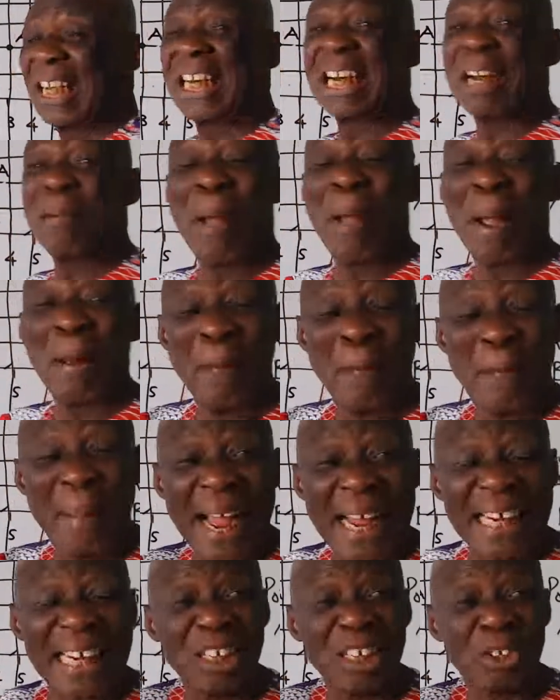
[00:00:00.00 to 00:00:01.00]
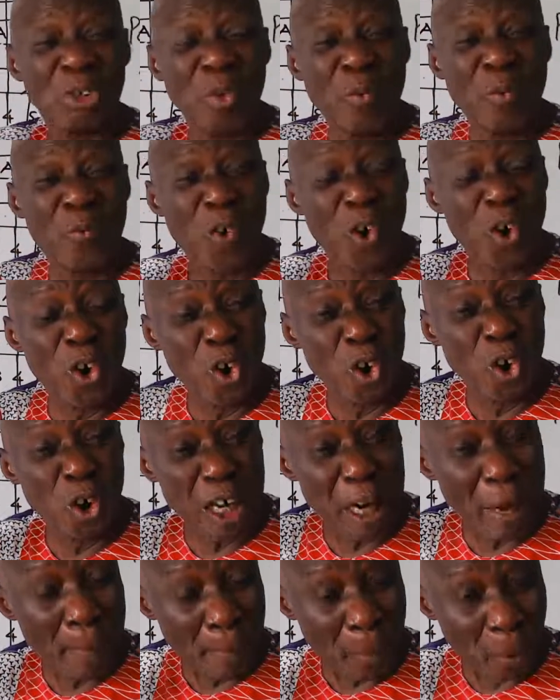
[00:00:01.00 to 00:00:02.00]
remember that you
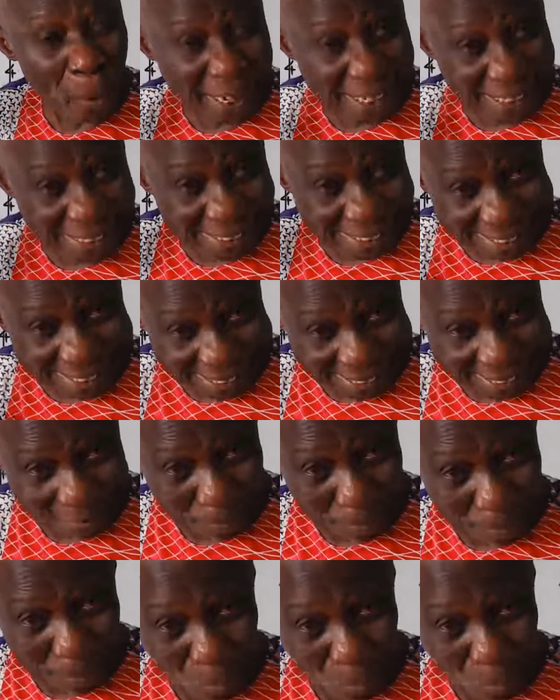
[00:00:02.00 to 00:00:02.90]
follow the point